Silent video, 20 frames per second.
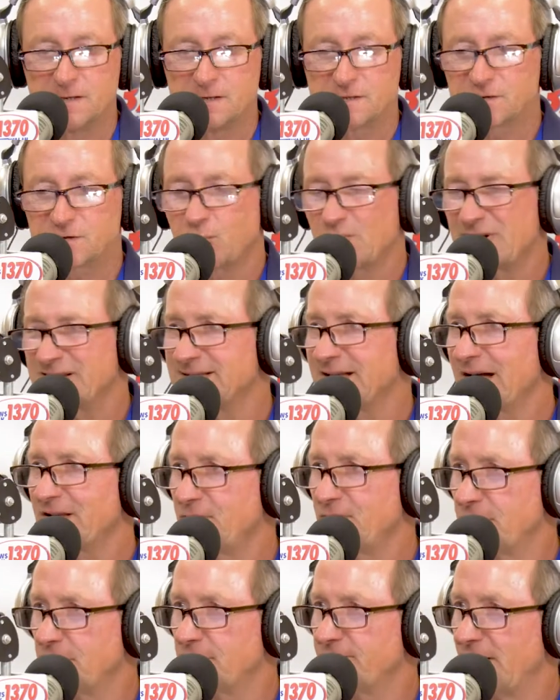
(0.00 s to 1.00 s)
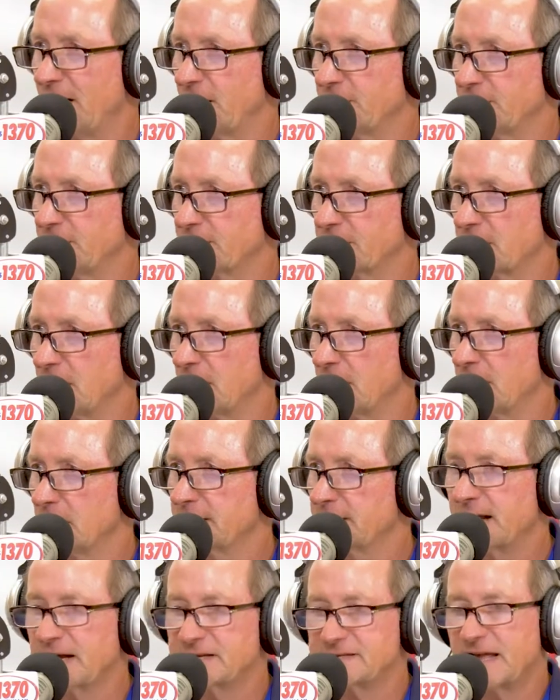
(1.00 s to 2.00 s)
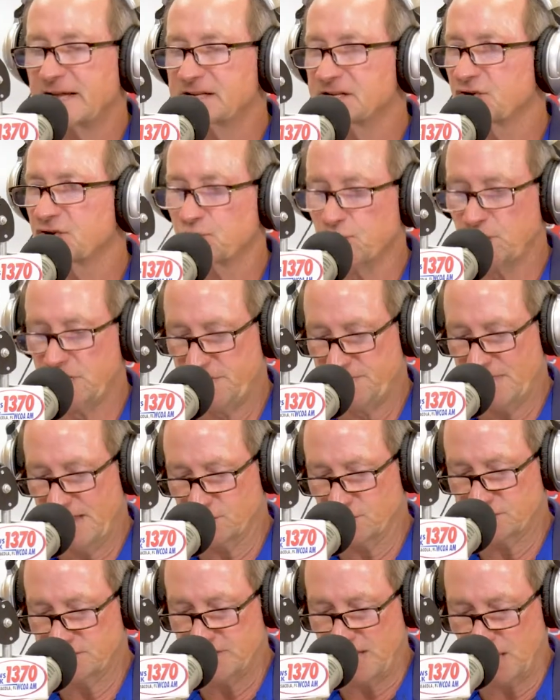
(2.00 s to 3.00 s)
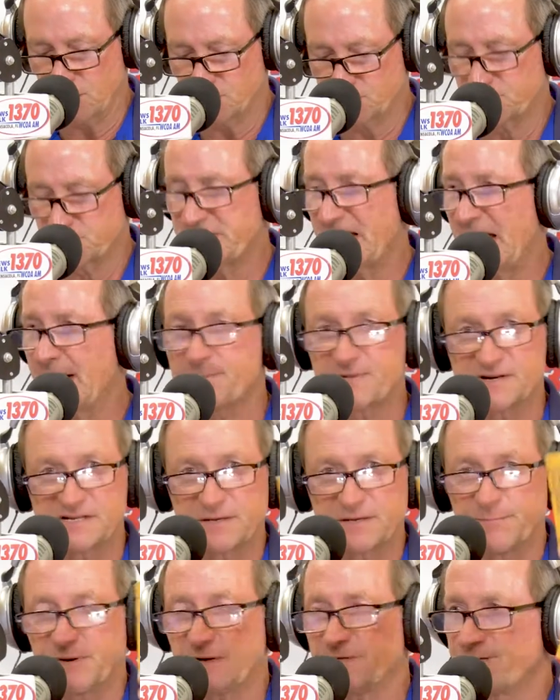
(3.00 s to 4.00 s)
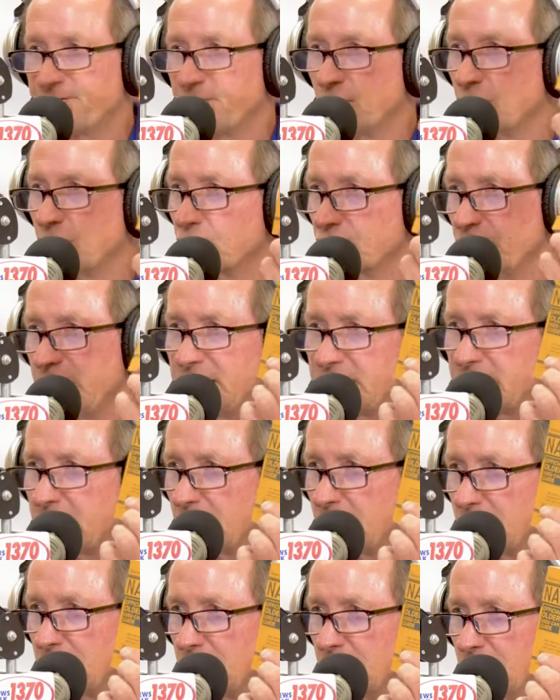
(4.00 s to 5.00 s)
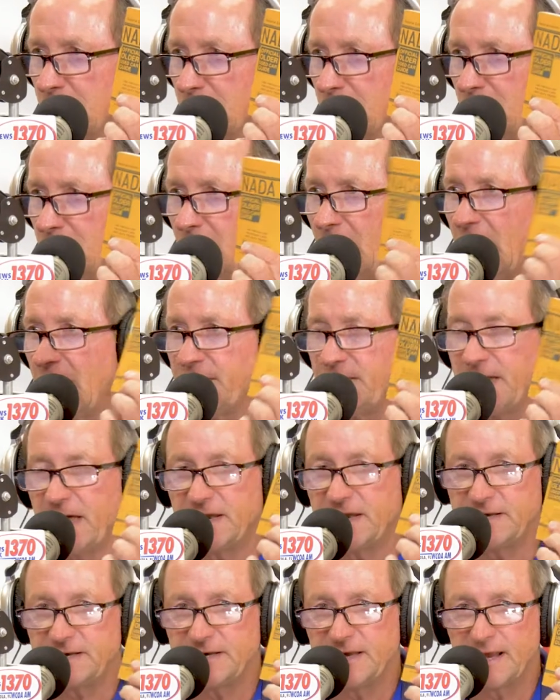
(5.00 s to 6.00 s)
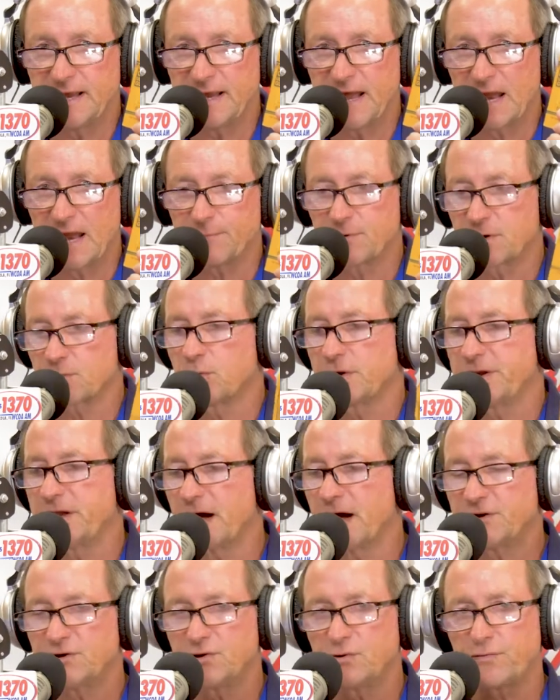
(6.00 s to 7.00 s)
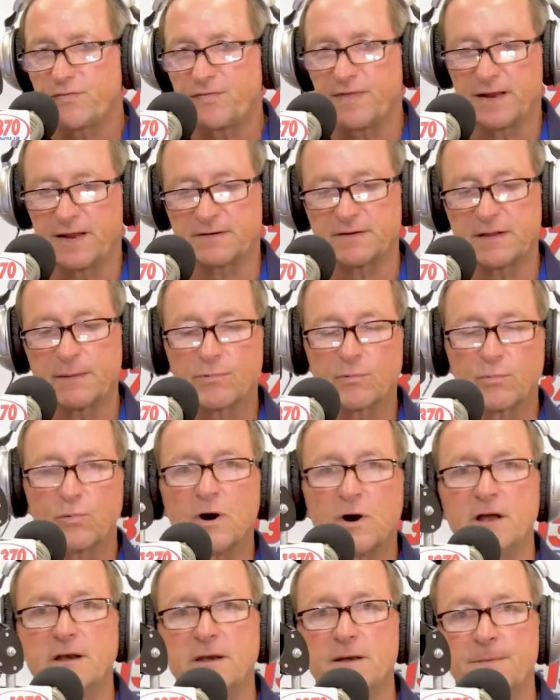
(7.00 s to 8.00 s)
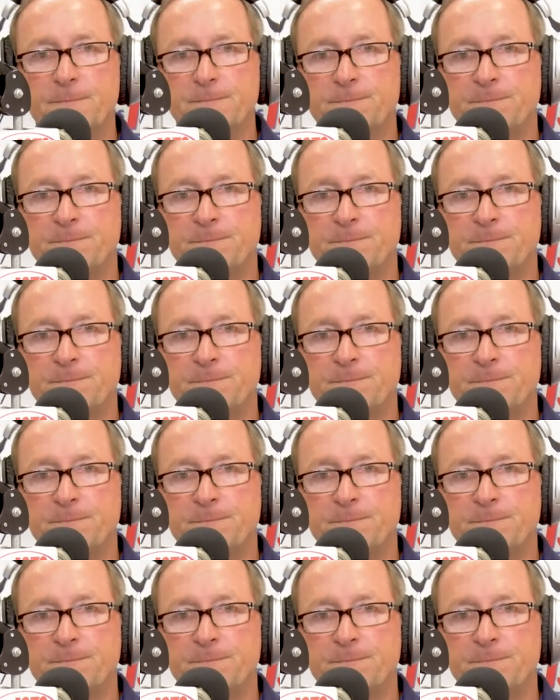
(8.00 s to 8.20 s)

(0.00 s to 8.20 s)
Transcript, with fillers: So what does that do to the value of the car? And the guy's asking twenty thousand dollars, which happens to be full retail on the NADA guidebook? Well, you got two things. Number one,